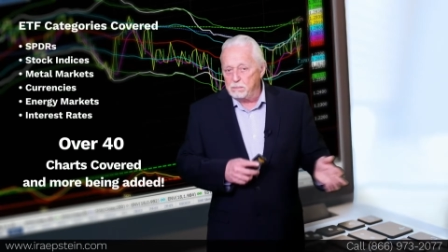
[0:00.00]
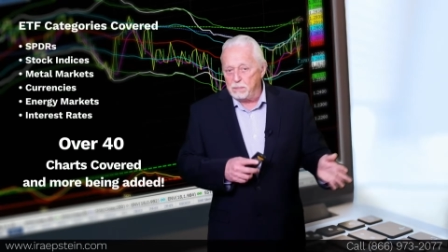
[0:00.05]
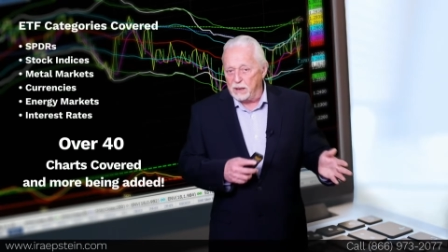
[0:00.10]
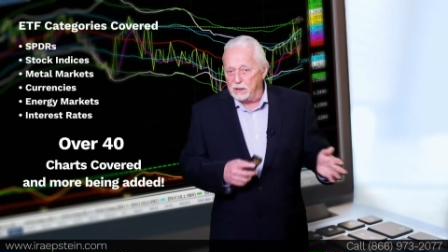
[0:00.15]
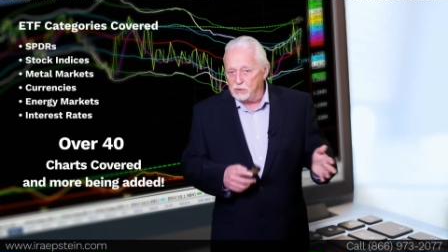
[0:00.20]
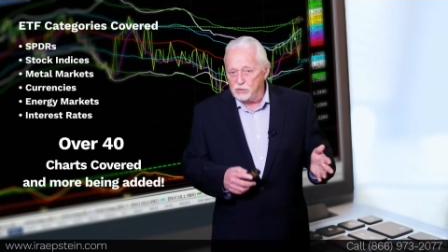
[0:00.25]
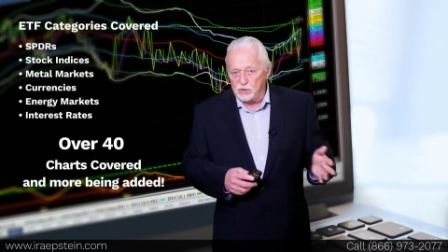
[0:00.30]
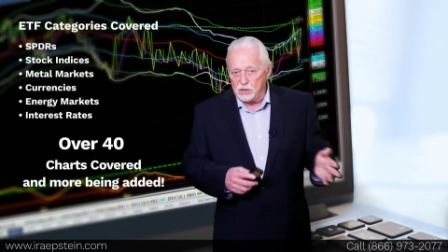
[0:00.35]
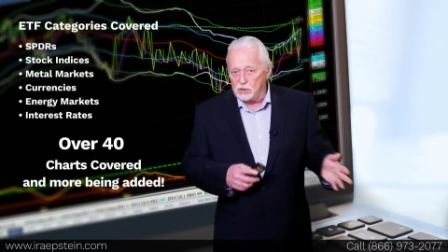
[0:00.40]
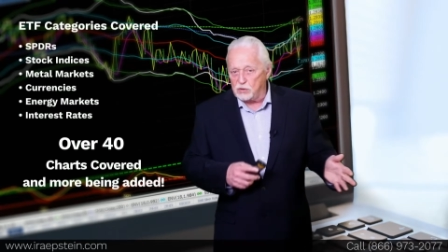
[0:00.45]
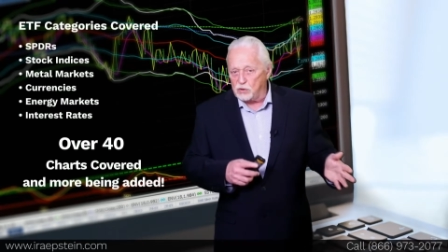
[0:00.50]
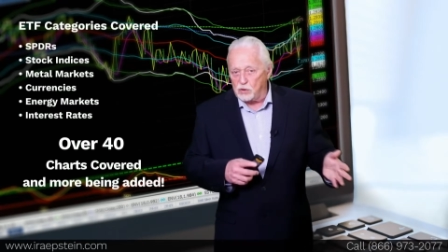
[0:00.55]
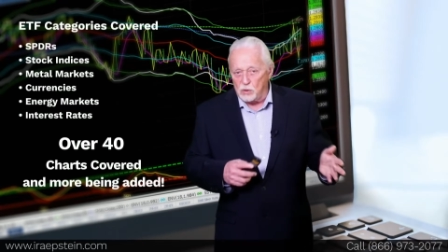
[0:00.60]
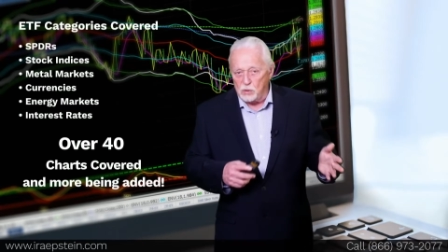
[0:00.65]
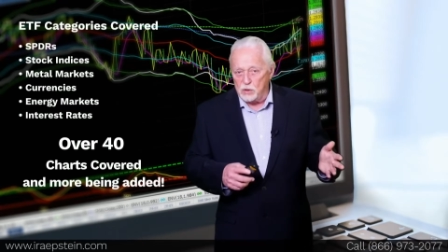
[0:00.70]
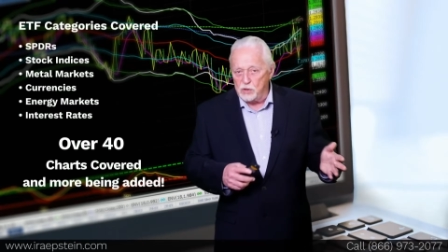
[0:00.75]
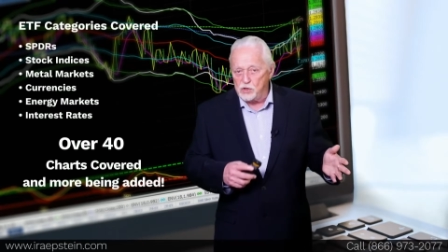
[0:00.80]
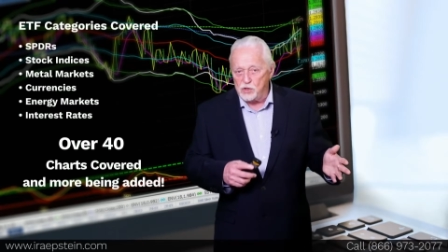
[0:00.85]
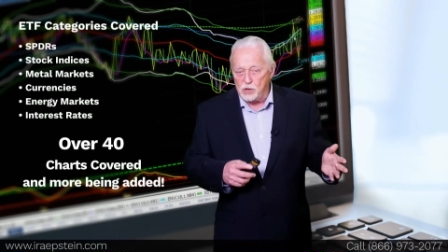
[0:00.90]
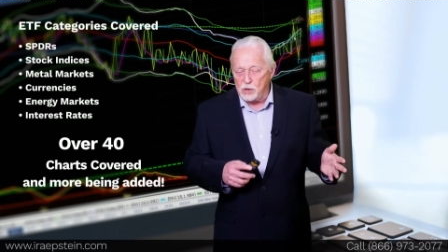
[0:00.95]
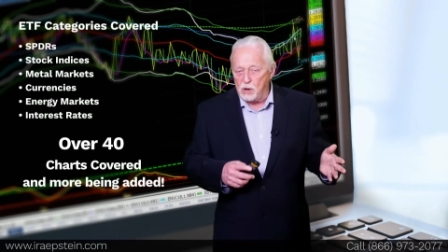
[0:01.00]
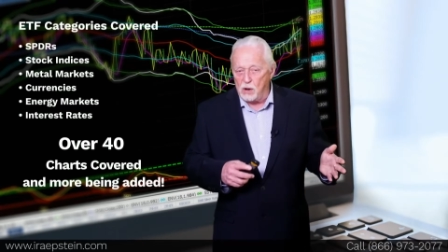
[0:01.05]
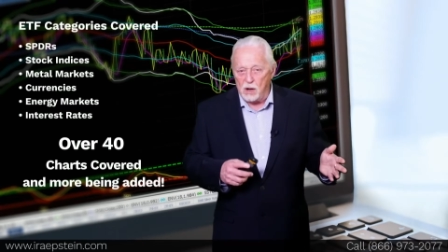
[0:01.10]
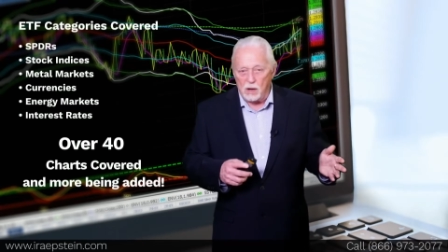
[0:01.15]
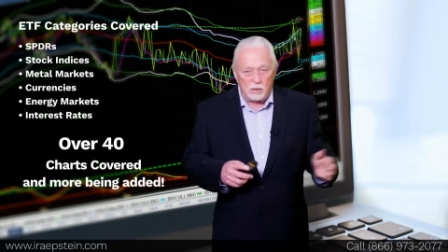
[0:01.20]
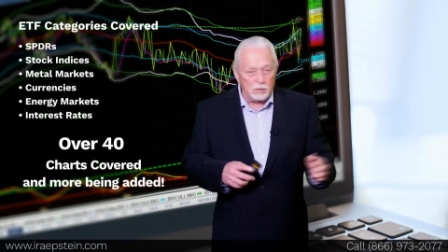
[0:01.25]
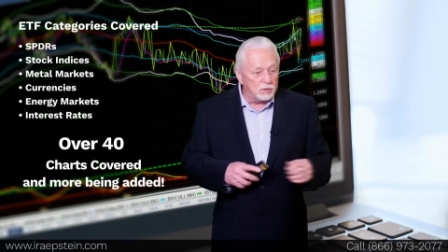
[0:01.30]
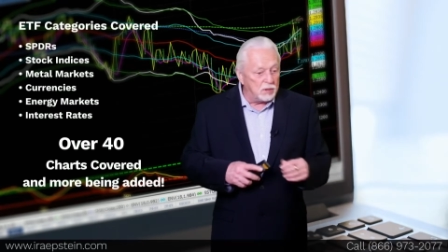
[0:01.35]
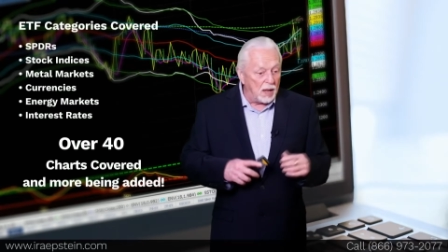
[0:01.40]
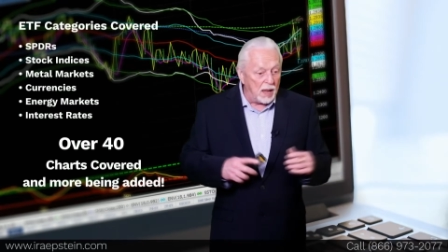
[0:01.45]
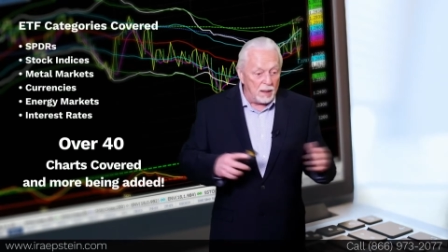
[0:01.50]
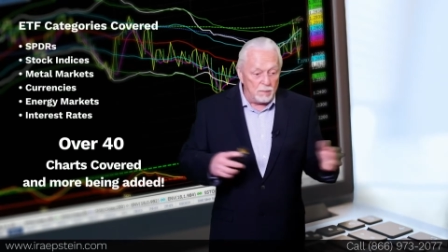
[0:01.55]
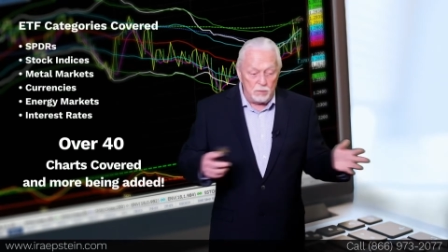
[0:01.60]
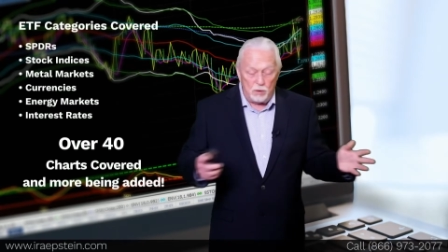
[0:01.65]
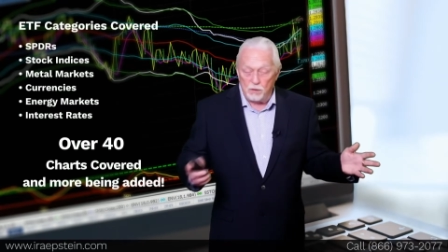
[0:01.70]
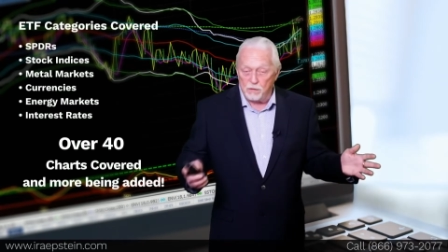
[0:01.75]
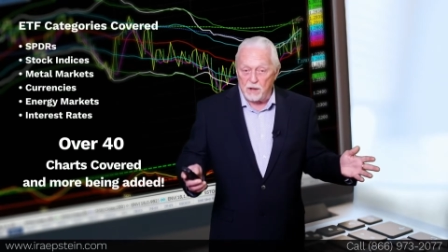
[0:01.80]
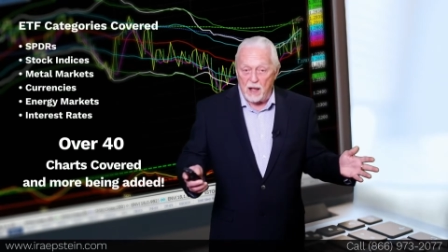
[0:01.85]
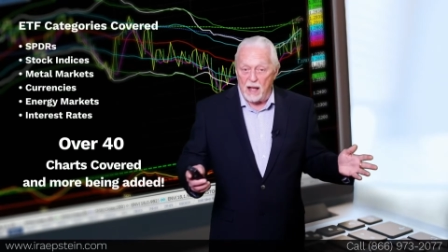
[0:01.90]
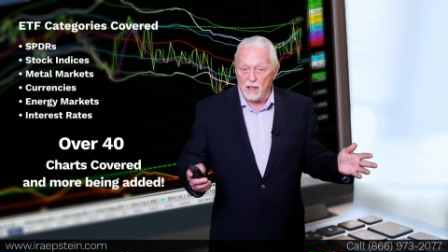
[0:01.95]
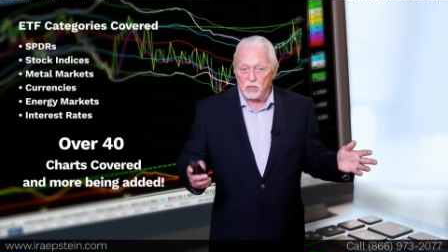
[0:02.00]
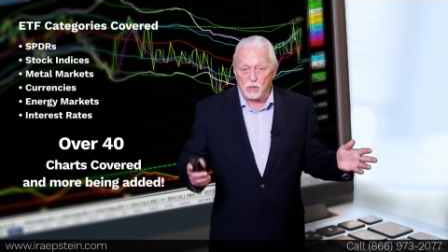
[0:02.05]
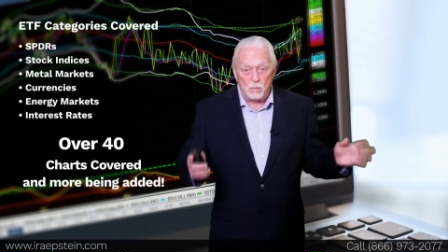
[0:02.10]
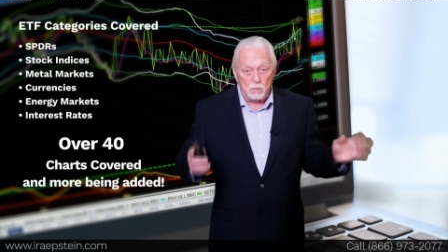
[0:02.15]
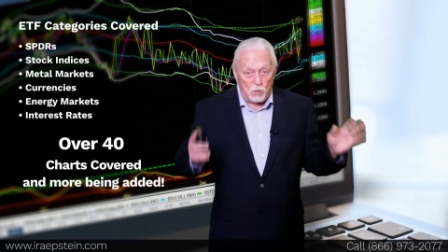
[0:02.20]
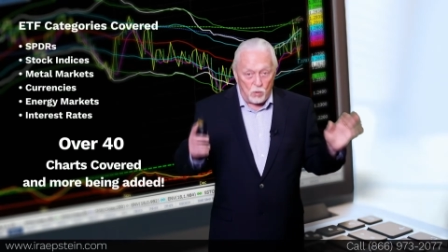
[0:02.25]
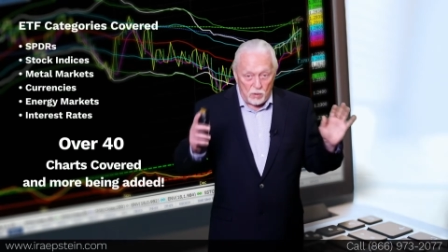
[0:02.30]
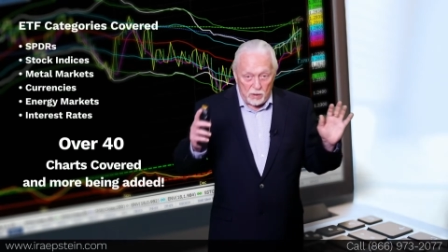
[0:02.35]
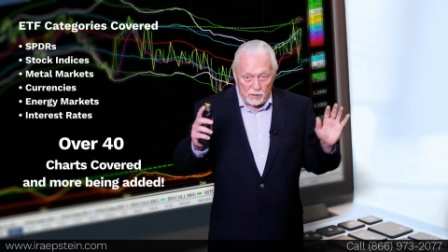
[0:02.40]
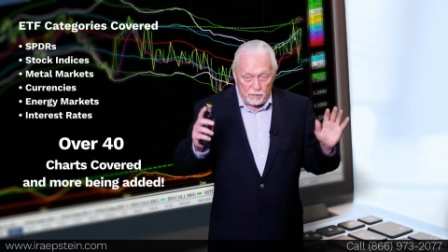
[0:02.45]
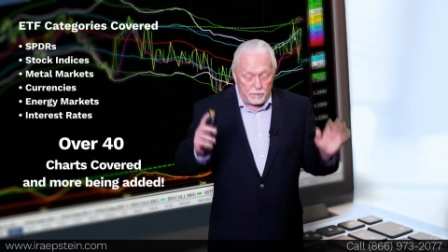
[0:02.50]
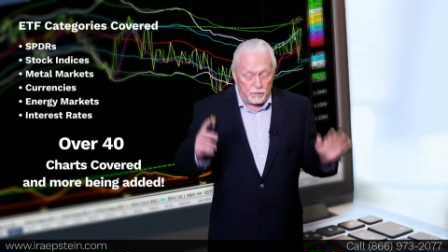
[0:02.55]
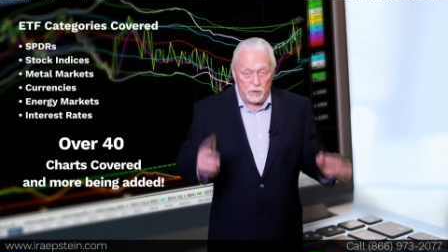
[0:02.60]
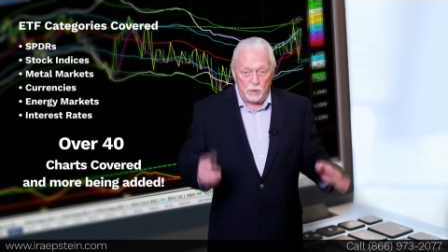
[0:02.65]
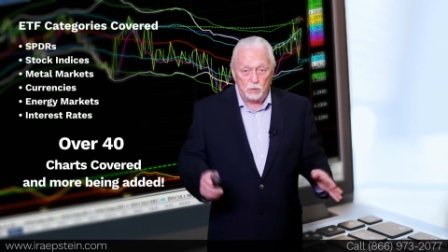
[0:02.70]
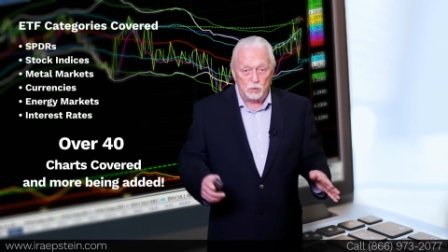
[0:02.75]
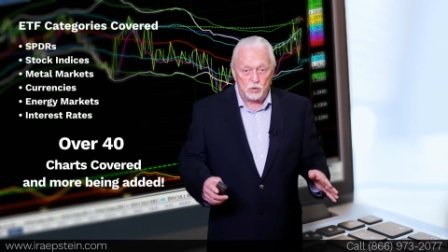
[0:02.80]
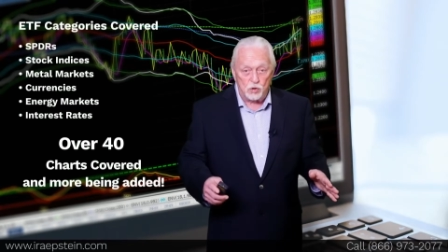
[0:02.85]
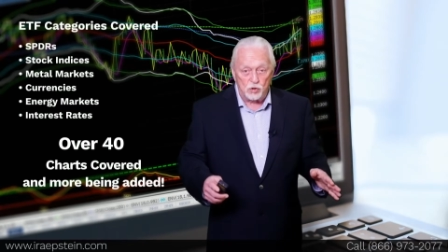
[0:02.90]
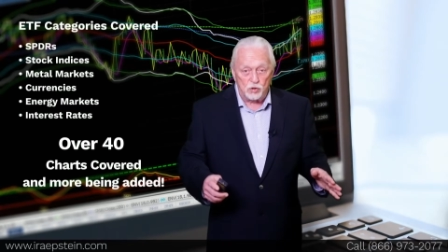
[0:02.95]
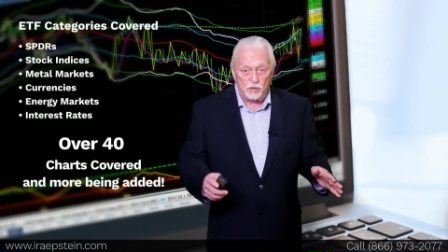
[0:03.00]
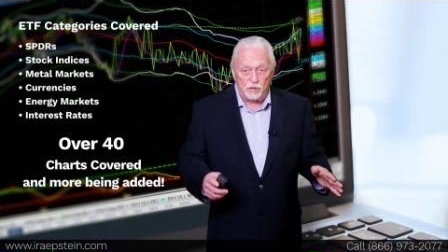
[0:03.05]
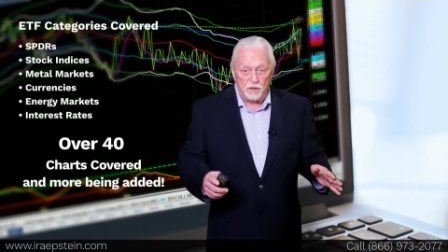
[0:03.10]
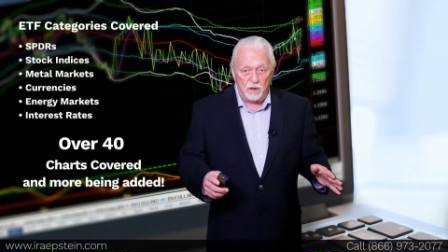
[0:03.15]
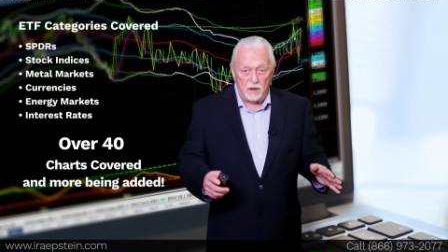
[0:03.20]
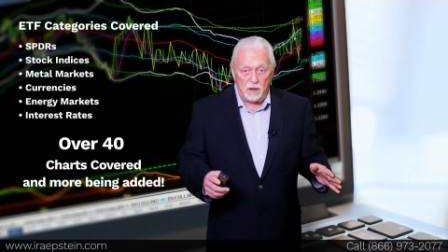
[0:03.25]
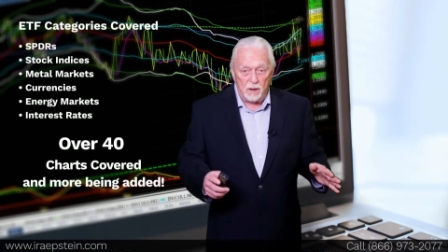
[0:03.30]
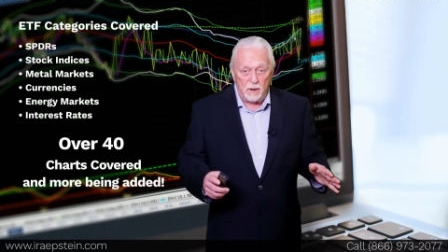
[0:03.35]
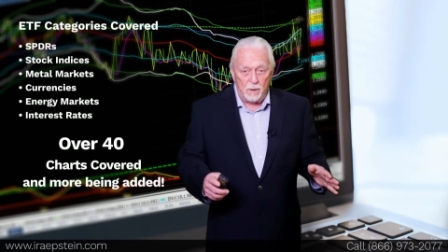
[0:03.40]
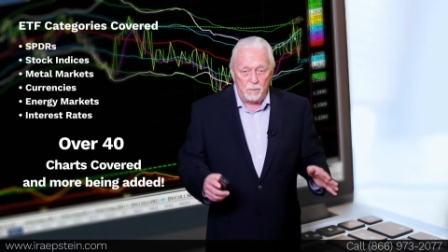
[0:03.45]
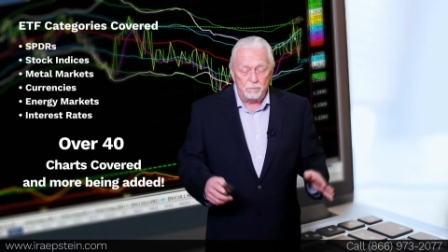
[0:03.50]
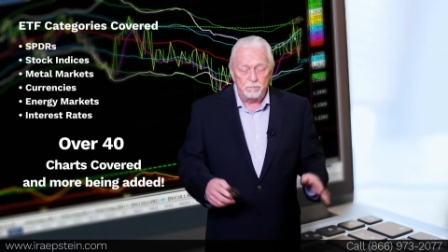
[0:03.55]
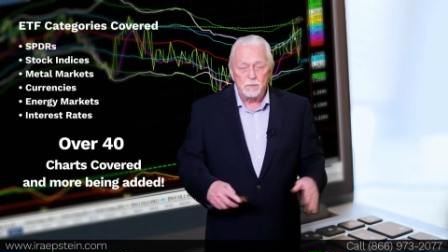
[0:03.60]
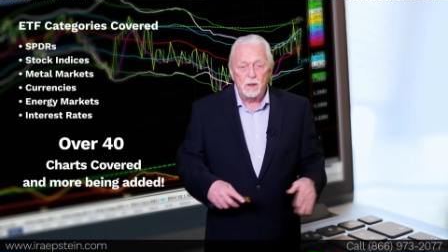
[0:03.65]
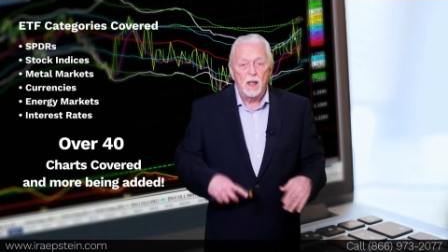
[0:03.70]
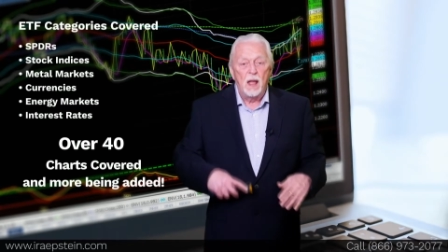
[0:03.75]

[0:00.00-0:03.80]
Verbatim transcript: by 6:30 Chicago time, you've got the morning futures video.